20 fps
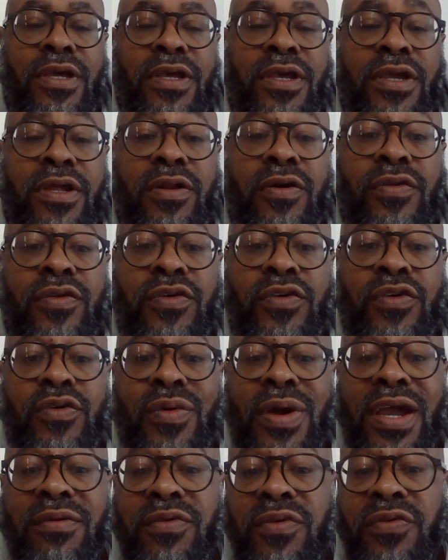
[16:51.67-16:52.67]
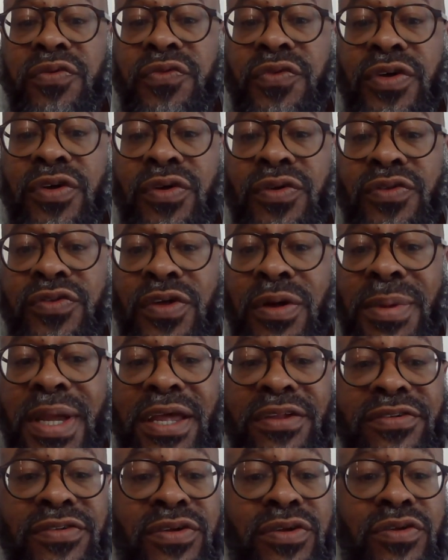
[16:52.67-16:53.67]
You know, do you ever feel? So I'm
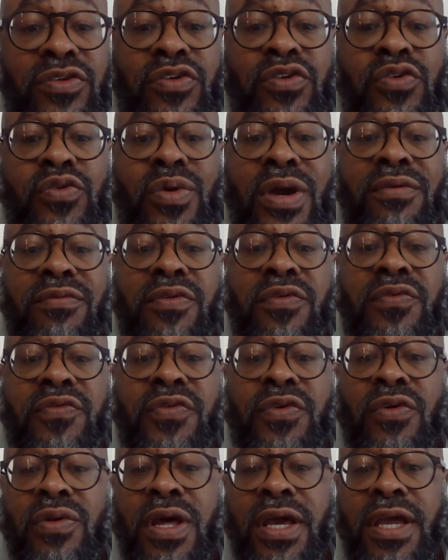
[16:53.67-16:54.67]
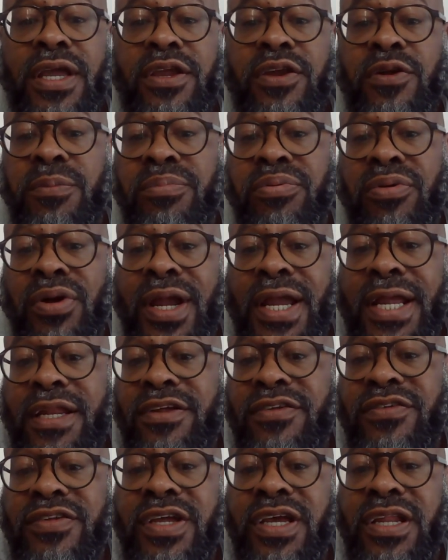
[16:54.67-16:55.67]
asking you, do you ever feel like your brain
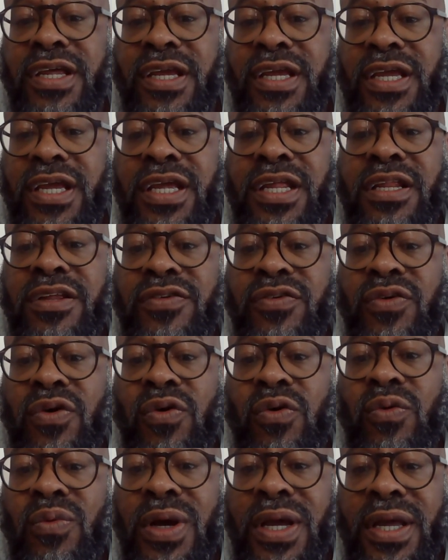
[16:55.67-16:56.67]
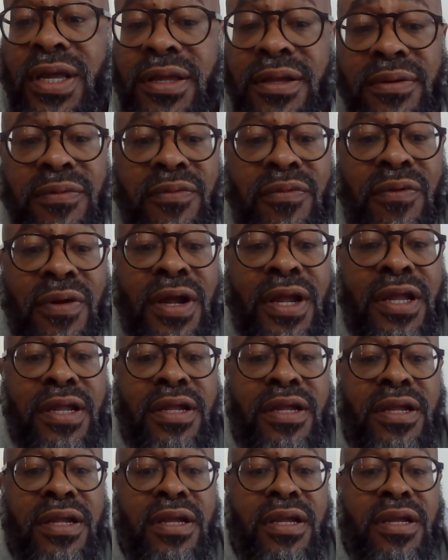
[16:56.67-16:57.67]
is getting in its own way, right?
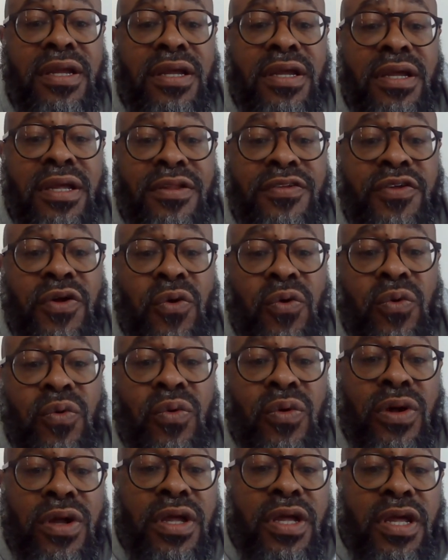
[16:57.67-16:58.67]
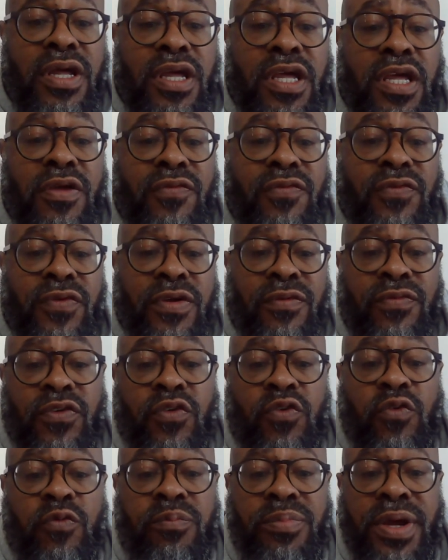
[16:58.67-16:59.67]
So if if
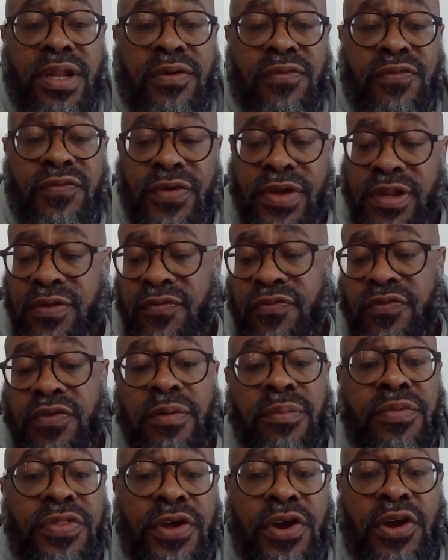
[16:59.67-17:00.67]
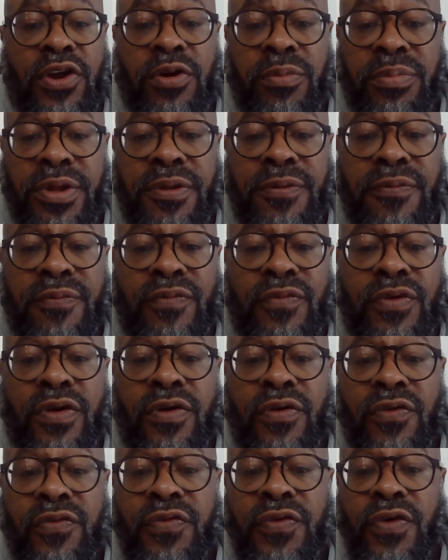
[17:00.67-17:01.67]
you benefited from therapy,
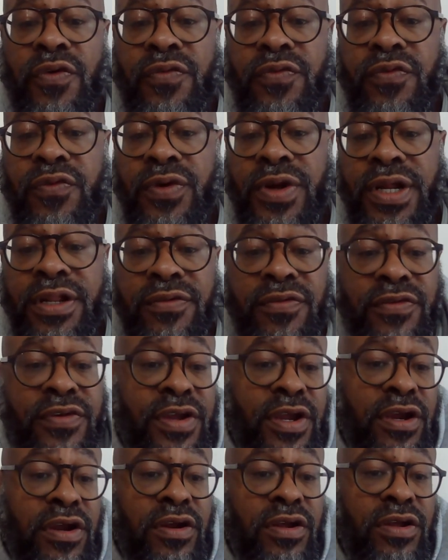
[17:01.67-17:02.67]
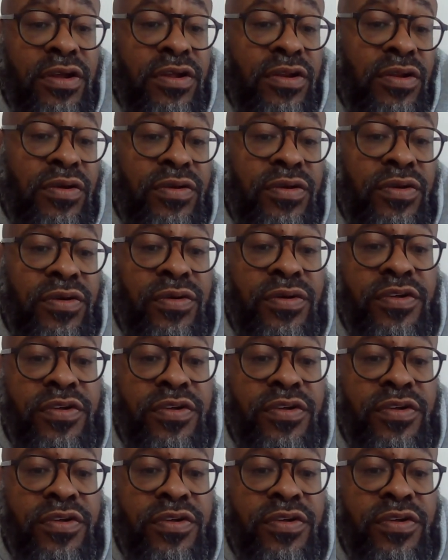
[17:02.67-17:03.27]
feel free to share, you know, your